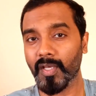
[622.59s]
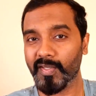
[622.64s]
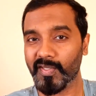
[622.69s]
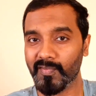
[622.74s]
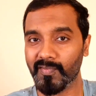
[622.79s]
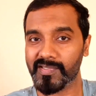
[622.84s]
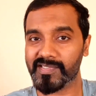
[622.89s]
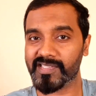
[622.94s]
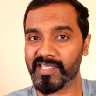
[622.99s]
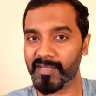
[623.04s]

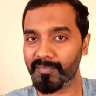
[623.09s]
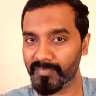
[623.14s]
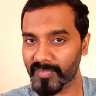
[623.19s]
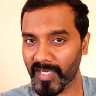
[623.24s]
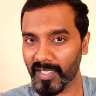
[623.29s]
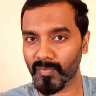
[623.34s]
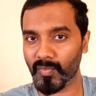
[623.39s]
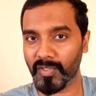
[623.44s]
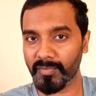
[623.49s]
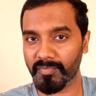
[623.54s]
you will skip
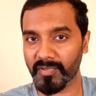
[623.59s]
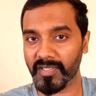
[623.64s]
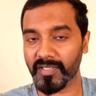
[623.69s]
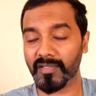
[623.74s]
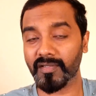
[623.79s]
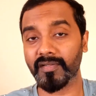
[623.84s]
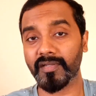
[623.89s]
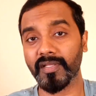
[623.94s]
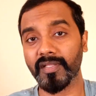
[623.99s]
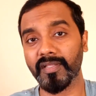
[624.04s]
that one
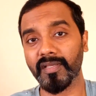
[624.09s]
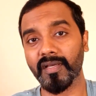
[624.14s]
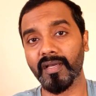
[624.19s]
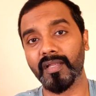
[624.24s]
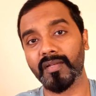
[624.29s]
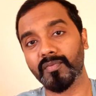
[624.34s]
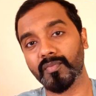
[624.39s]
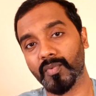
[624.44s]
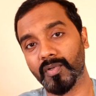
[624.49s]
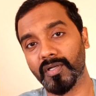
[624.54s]
particular area
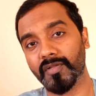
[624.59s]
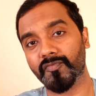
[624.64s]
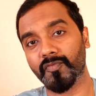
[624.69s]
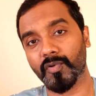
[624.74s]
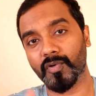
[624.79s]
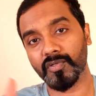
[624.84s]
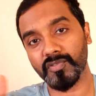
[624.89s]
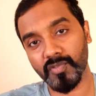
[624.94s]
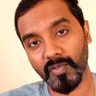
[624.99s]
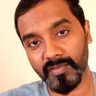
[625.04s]
and only
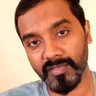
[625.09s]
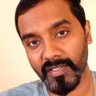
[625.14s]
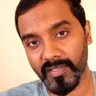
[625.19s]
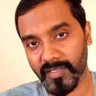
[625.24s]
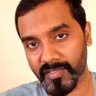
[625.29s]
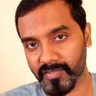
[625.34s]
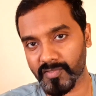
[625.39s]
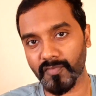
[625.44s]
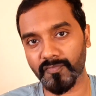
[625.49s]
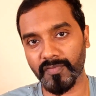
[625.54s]
focus on the
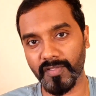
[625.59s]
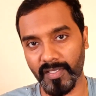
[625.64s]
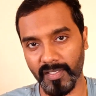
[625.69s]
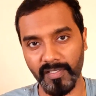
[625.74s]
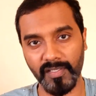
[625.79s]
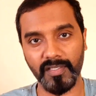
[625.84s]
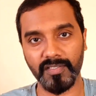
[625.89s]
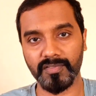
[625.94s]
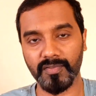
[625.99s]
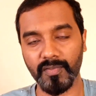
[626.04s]
rest of the
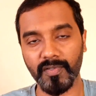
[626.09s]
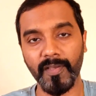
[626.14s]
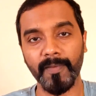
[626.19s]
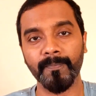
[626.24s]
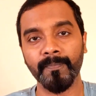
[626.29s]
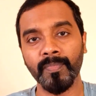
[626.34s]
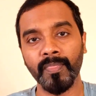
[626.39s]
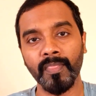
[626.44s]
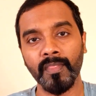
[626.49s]
areas. Okay.